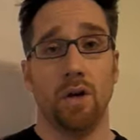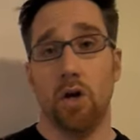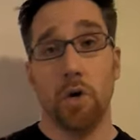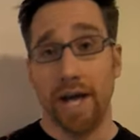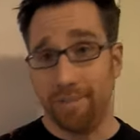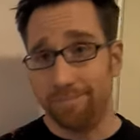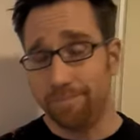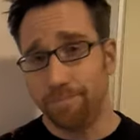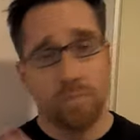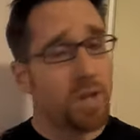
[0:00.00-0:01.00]
Okay,
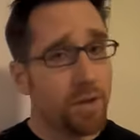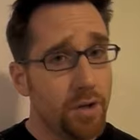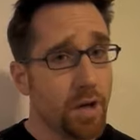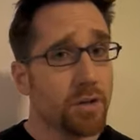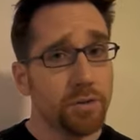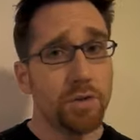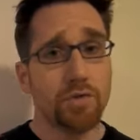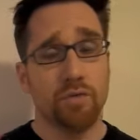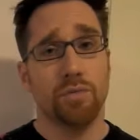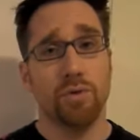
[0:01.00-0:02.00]
not all news
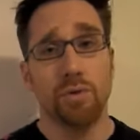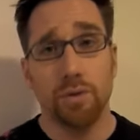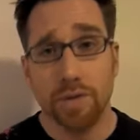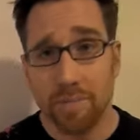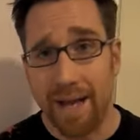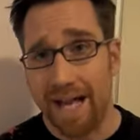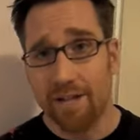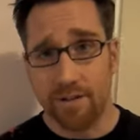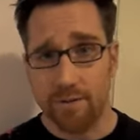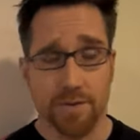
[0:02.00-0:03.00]
from Google is
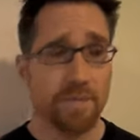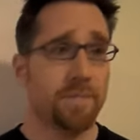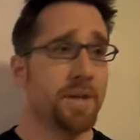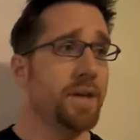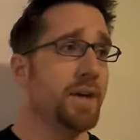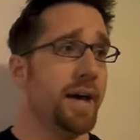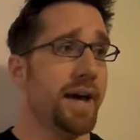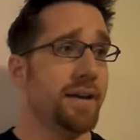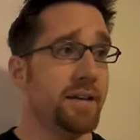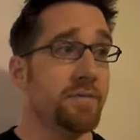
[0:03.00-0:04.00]
bad news.
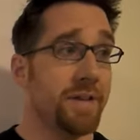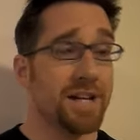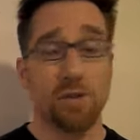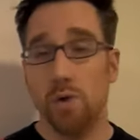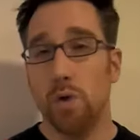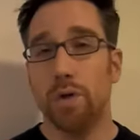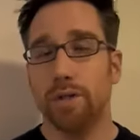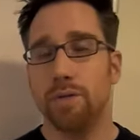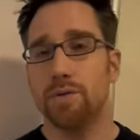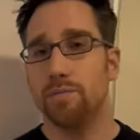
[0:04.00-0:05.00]
And in fact, Google
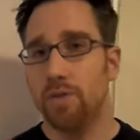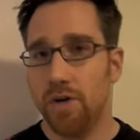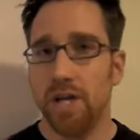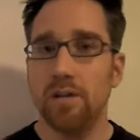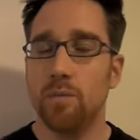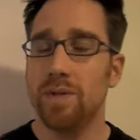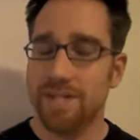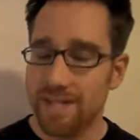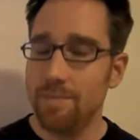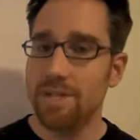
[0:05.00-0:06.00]
can do some what
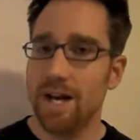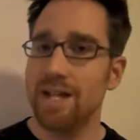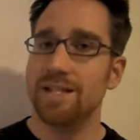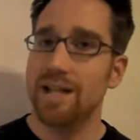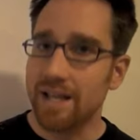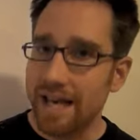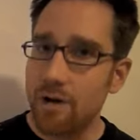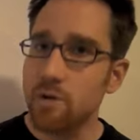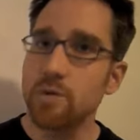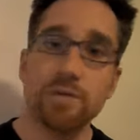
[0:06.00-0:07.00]
seems to us like
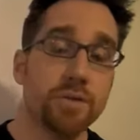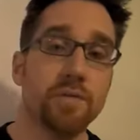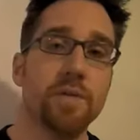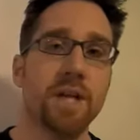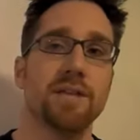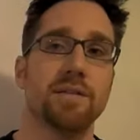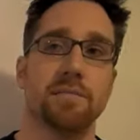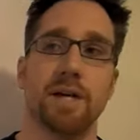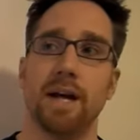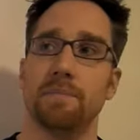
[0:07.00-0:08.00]
counterintuitive things
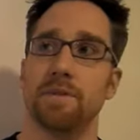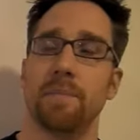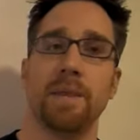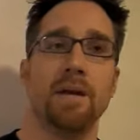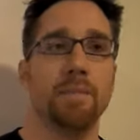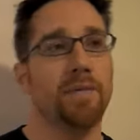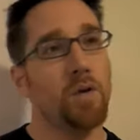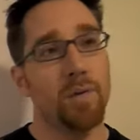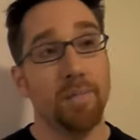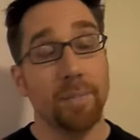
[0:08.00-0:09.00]
sometimes. But if
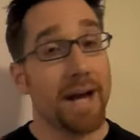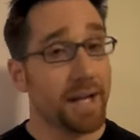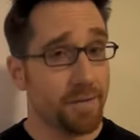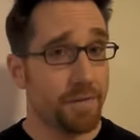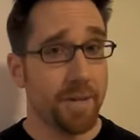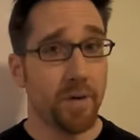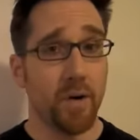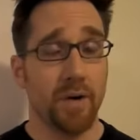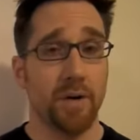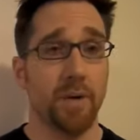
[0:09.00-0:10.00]
you remember back in
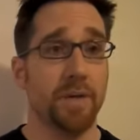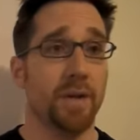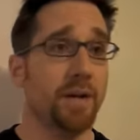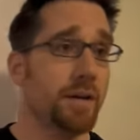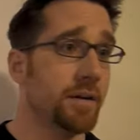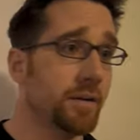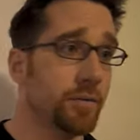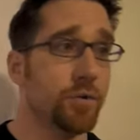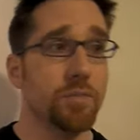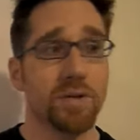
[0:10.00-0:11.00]
February when the
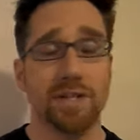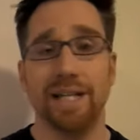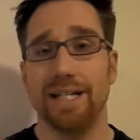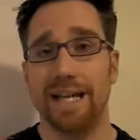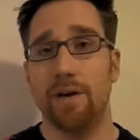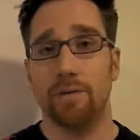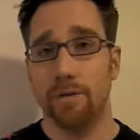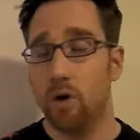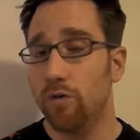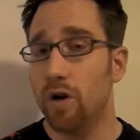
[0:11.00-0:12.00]
rumors leaked out of
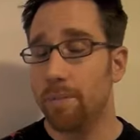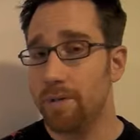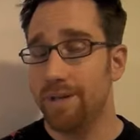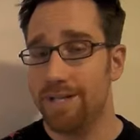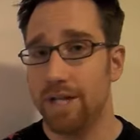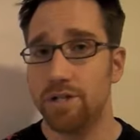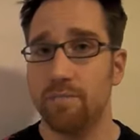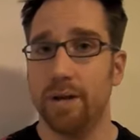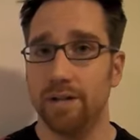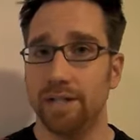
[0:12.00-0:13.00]
the
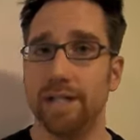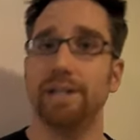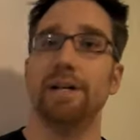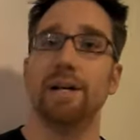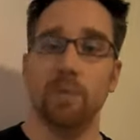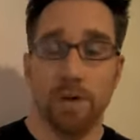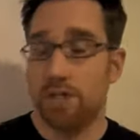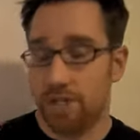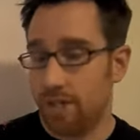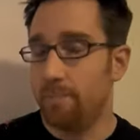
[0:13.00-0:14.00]
over-optimization penalty,
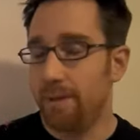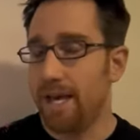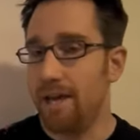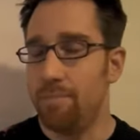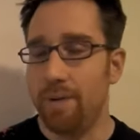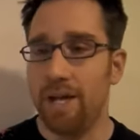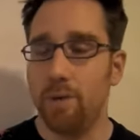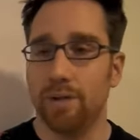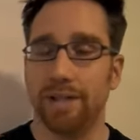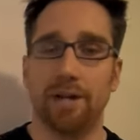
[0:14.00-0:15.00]
which became
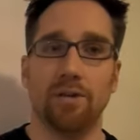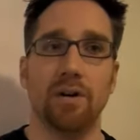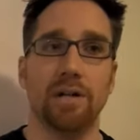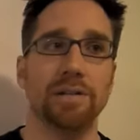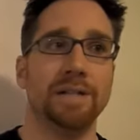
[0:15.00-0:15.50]
Penguin later on,